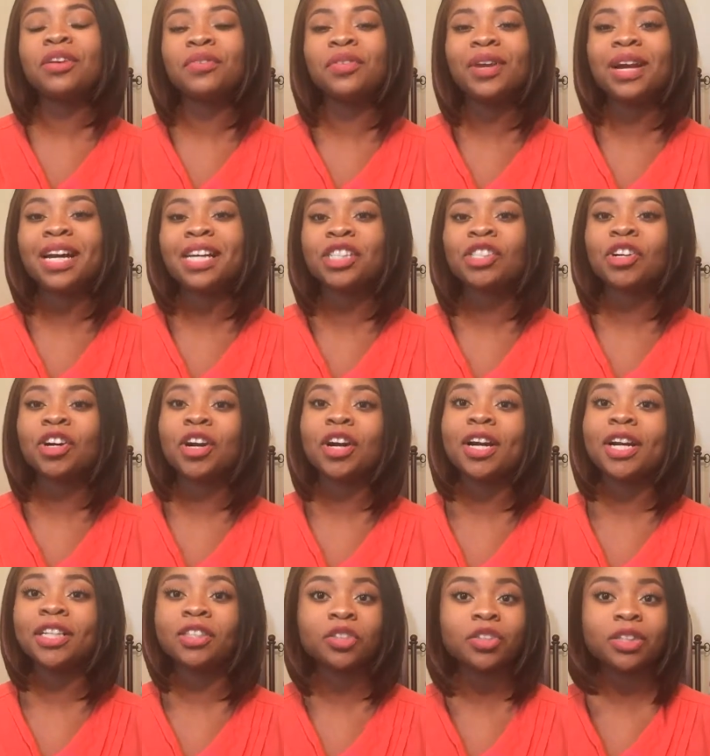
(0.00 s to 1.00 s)
So if you guys
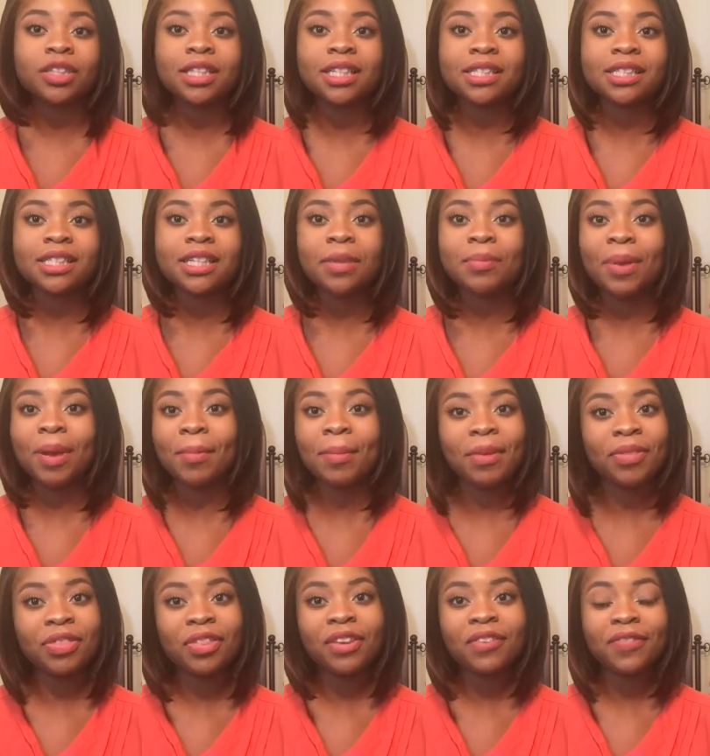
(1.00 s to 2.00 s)
are interested in seeing my
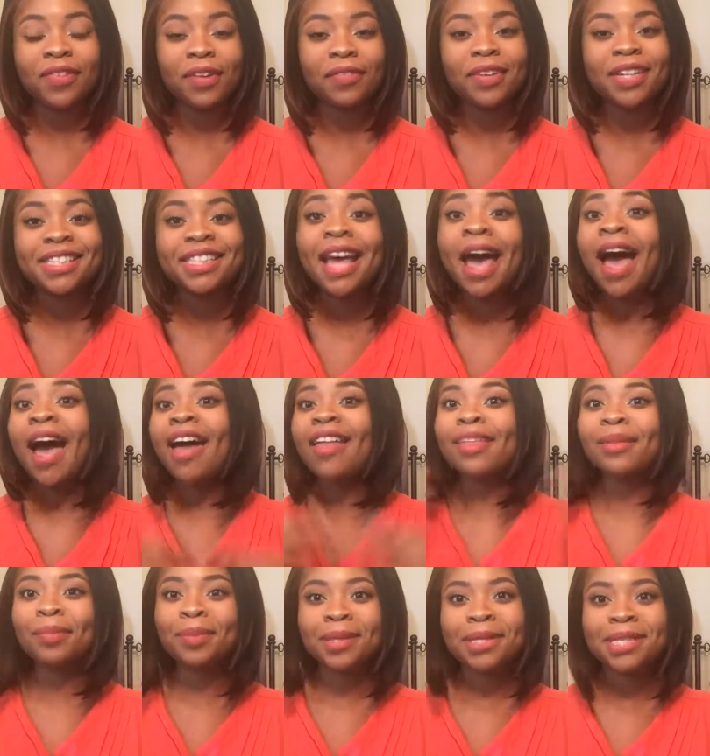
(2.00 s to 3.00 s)
monthly favorites,
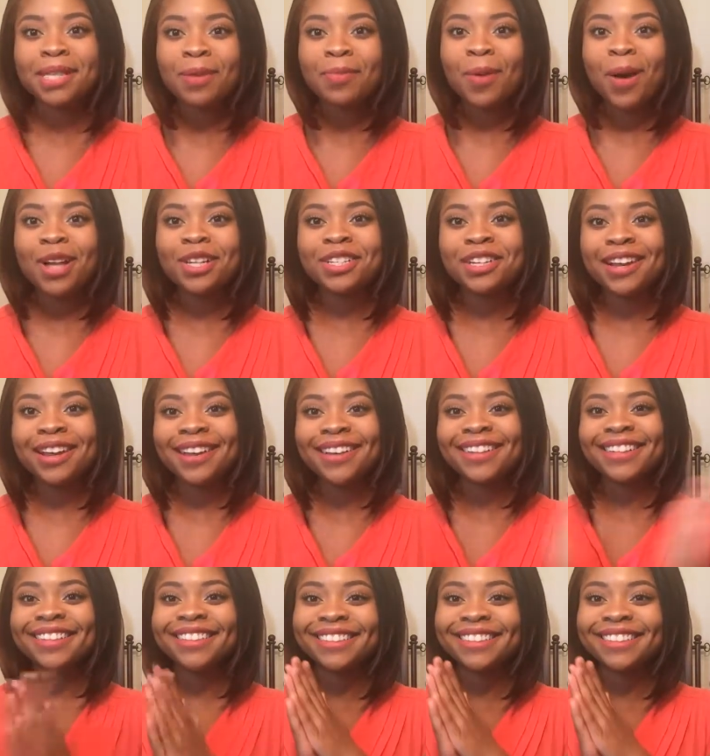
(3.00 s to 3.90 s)
then please keep watching.